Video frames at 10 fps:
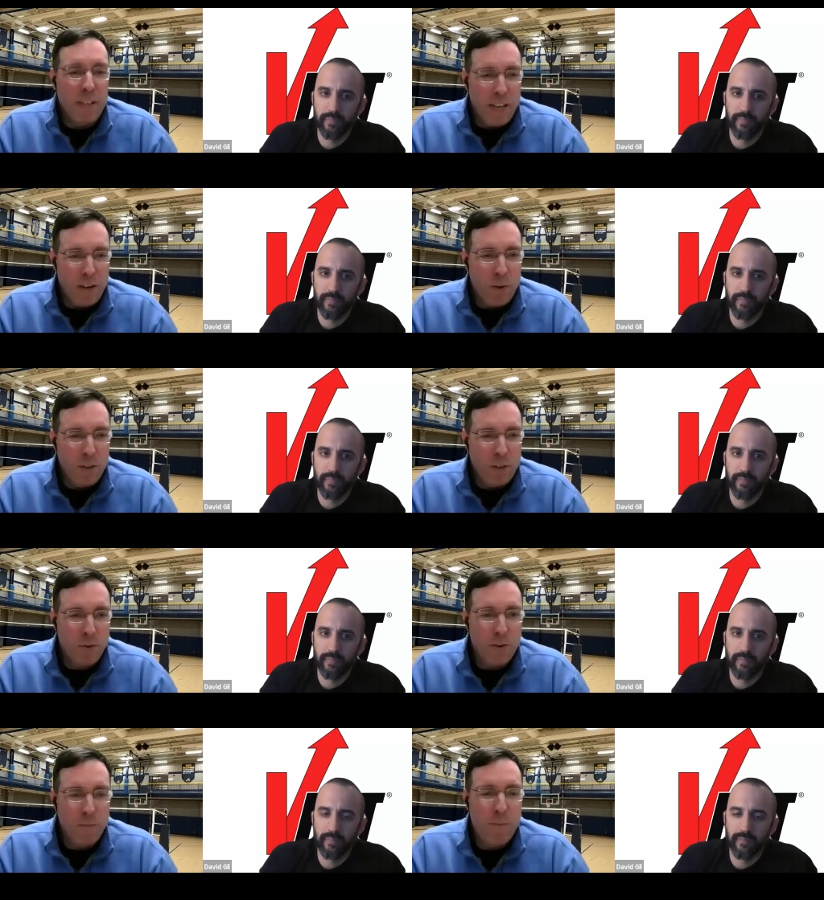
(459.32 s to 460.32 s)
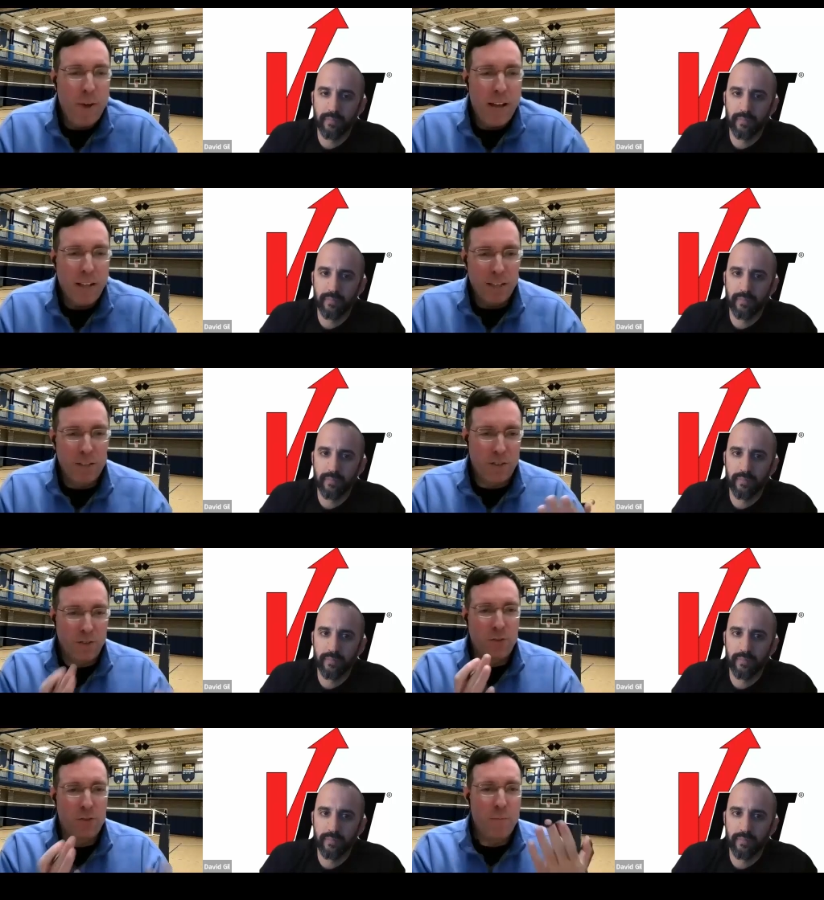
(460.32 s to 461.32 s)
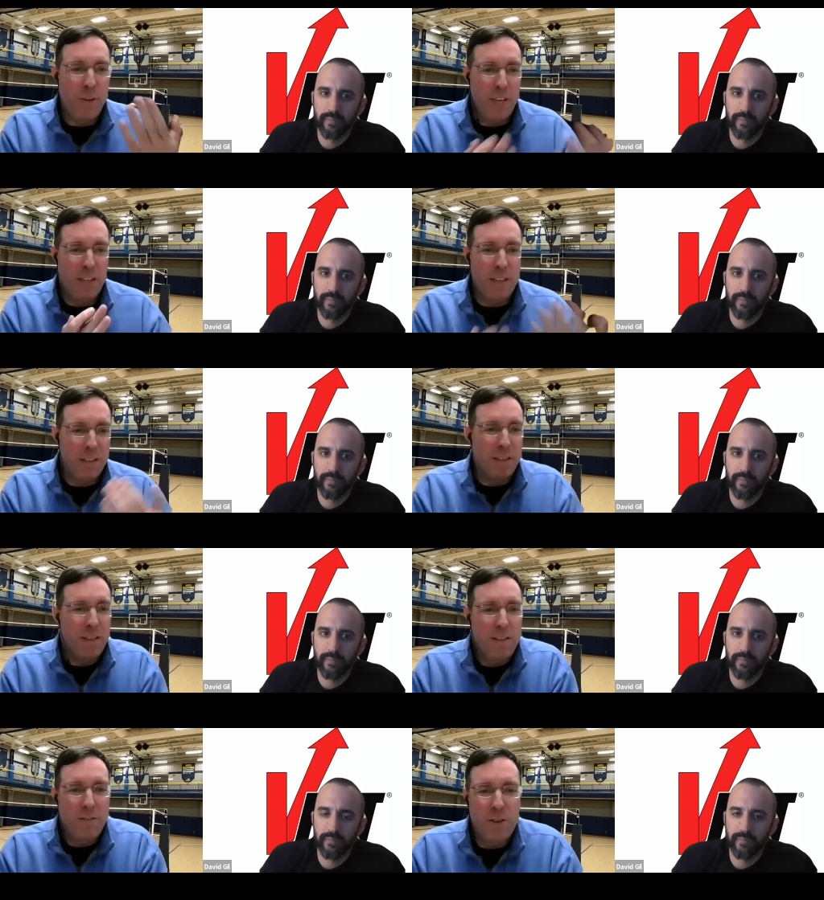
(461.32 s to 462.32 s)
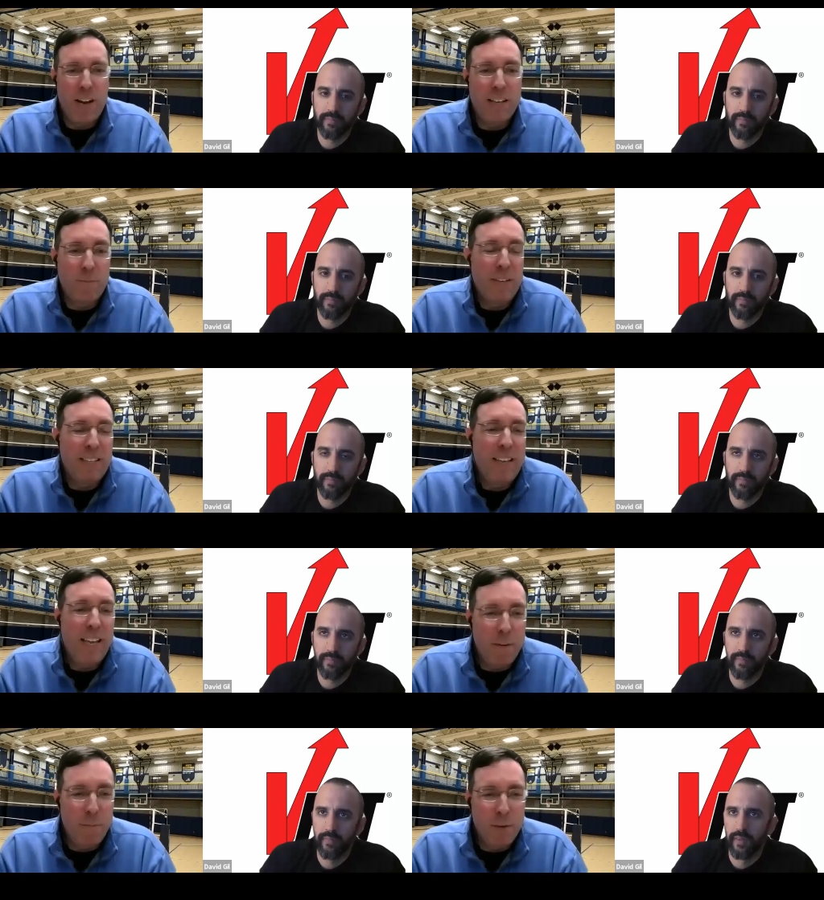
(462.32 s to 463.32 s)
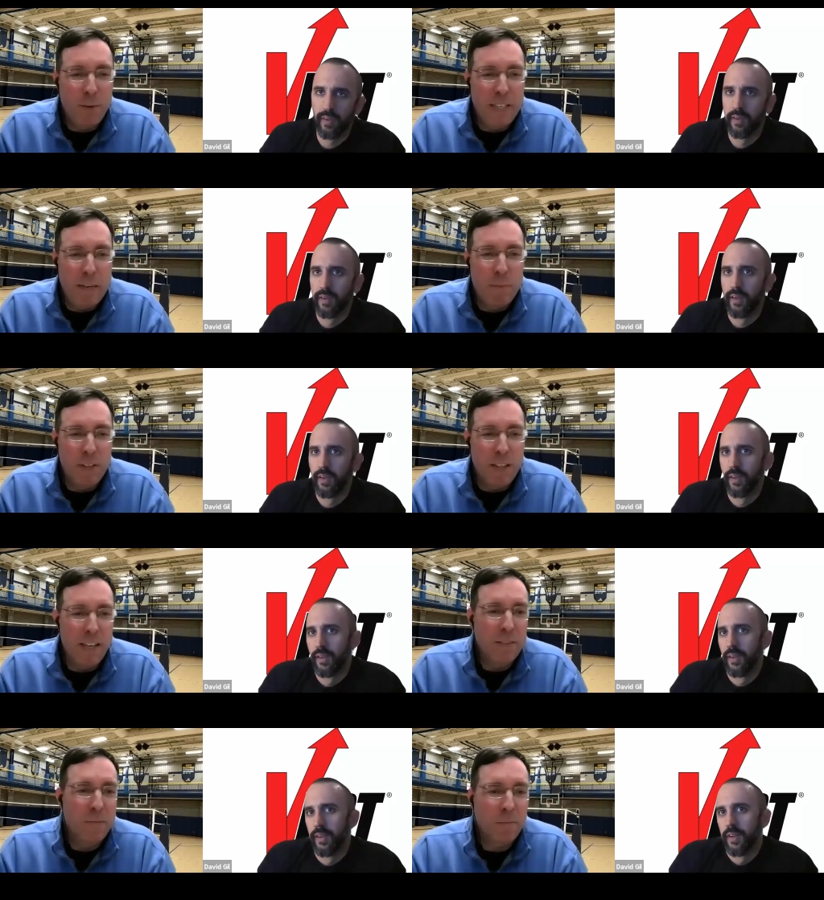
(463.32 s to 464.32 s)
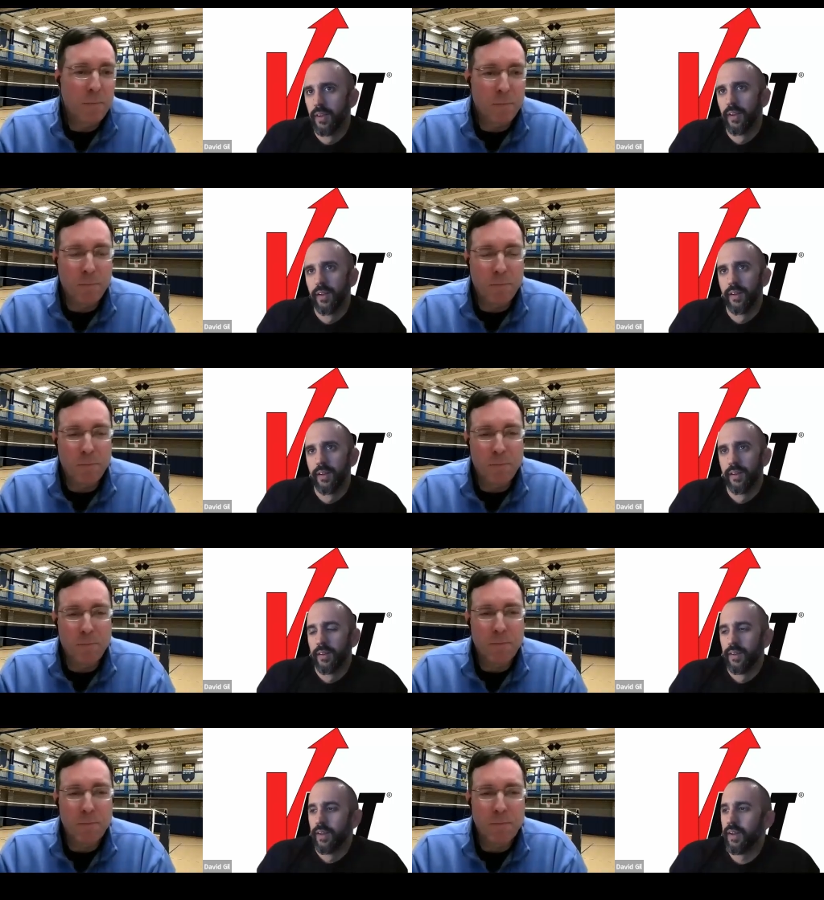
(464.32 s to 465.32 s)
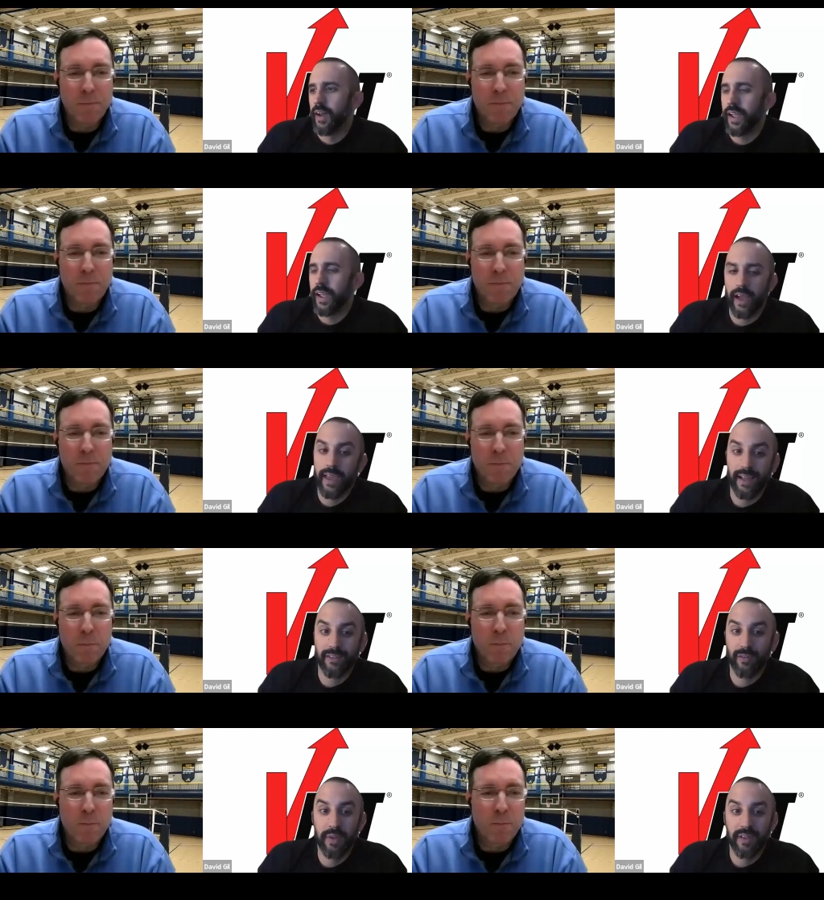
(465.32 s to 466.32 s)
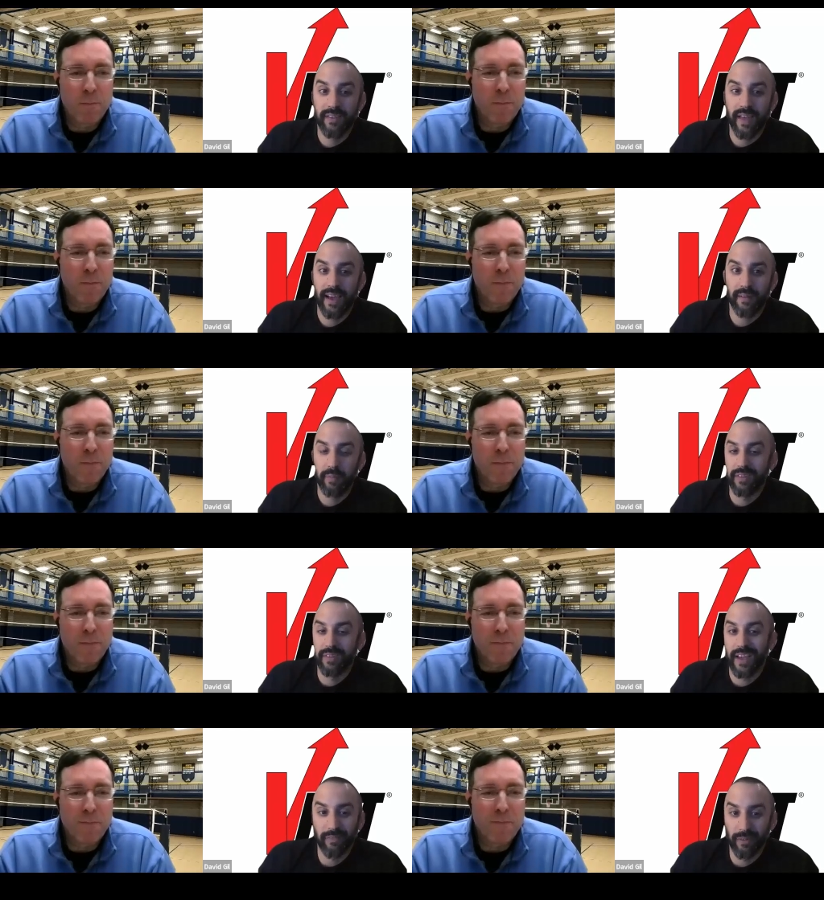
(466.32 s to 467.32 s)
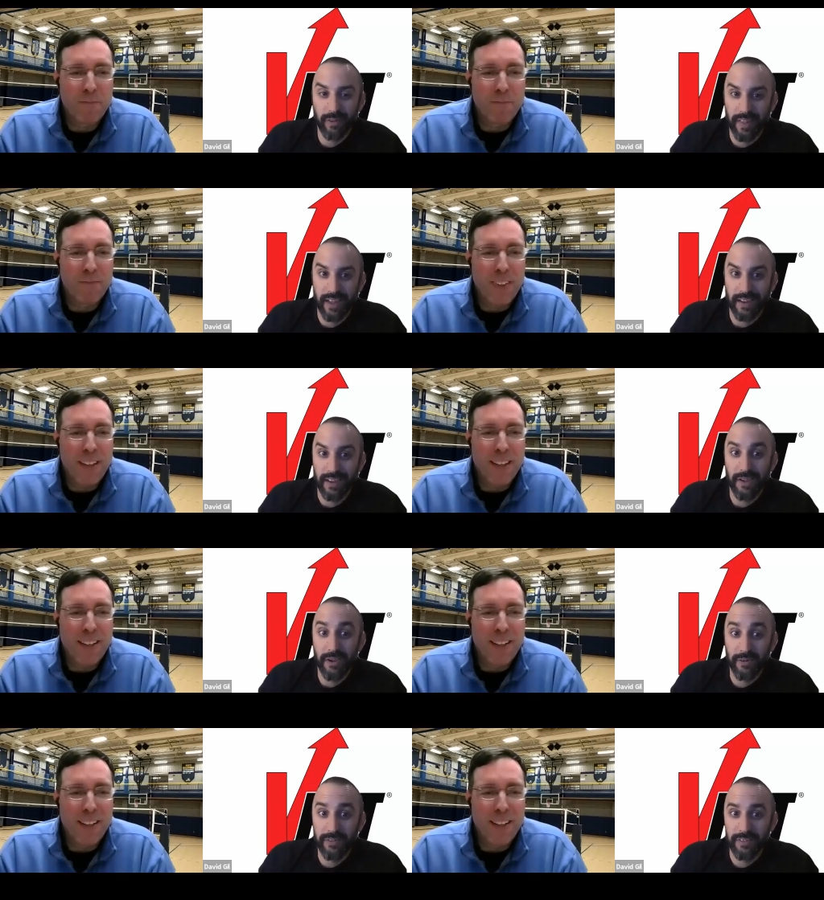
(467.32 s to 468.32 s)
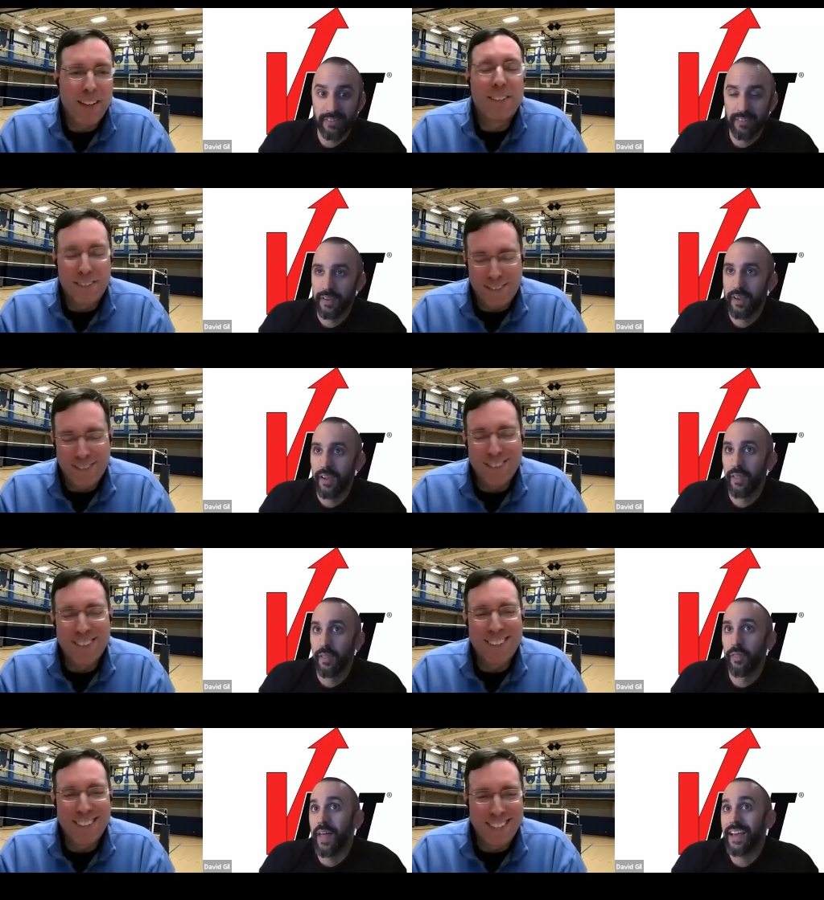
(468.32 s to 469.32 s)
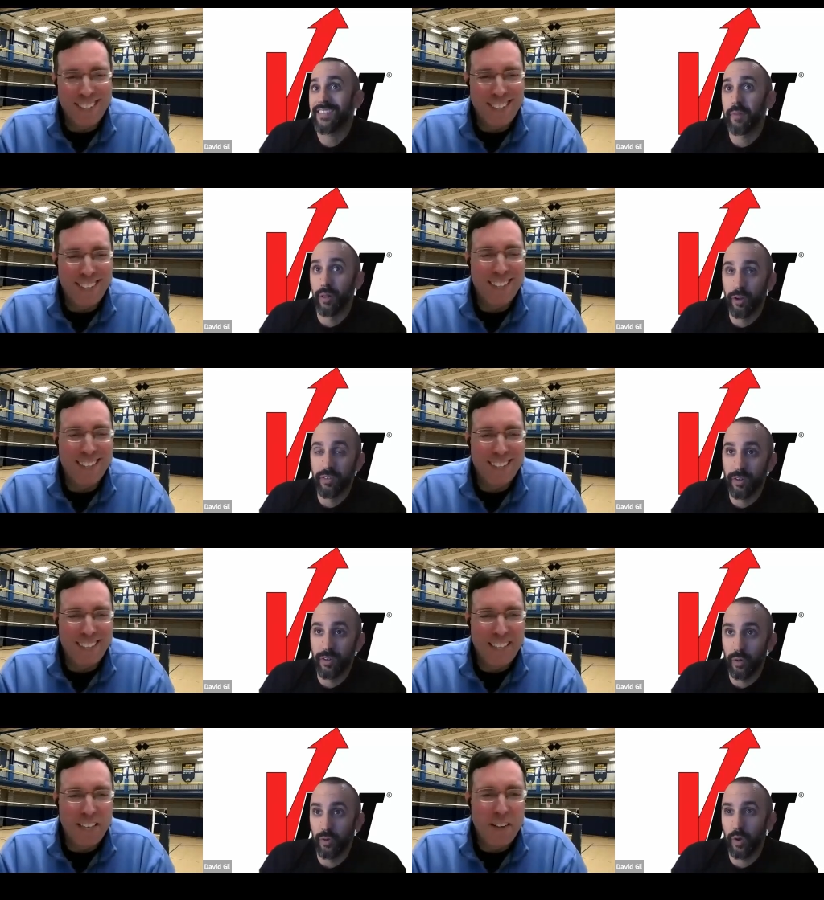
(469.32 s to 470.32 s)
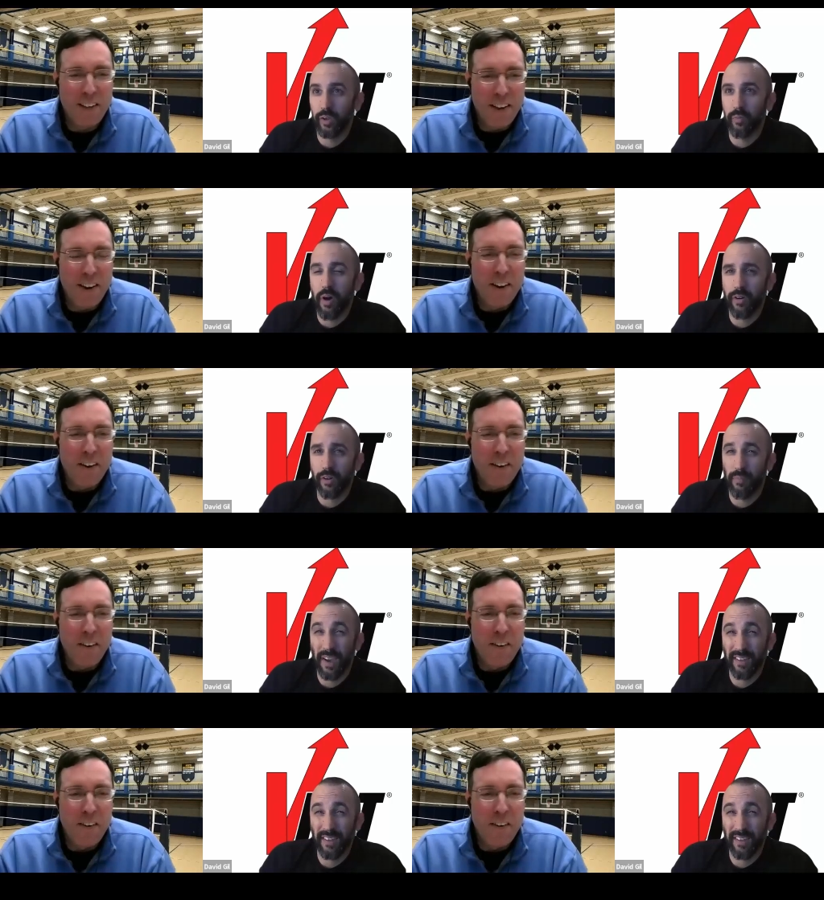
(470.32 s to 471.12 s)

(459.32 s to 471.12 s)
Speaker 1: be like? What sort of balance should be should I be seeing between deep and light?
Speaker 2: I, I can't speak to that because I haven't looked into that in years. The last time I looked into it was when I was monitoring my